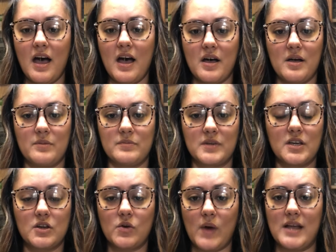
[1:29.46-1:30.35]
Um,
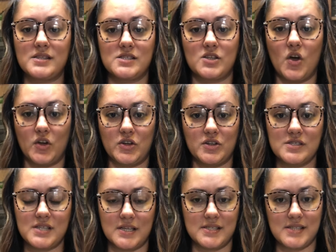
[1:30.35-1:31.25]
congrats on all your
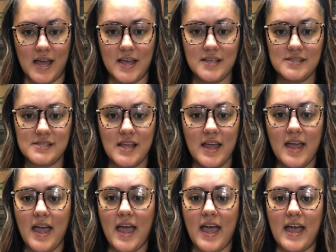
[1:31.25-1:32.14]
success
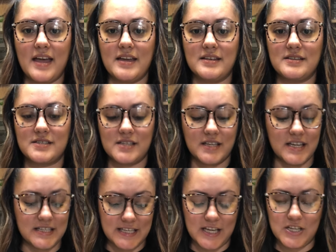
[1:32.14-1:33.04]
and
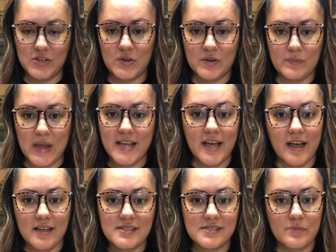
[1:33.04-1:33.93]
continue to make
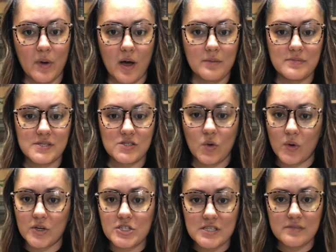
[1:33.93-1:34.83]
us moms
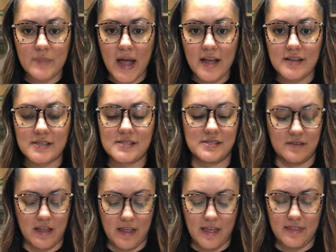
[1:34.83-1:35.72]
gorgeous bags
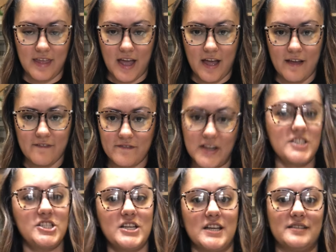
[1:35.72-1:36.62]
that
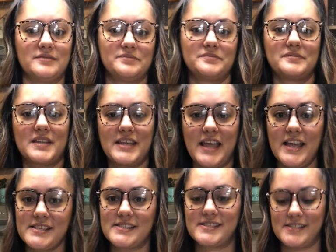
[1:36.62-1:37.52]
function.
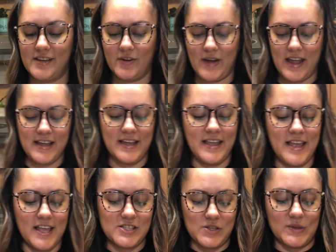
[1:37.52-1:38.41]
Yes, okay?
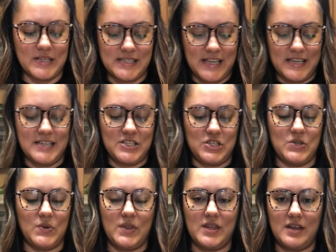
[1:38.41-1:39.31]
So let's get
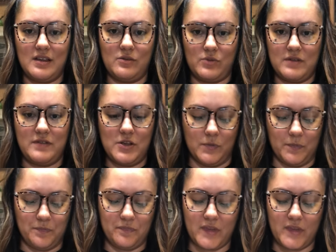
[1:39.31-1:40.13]
into the review.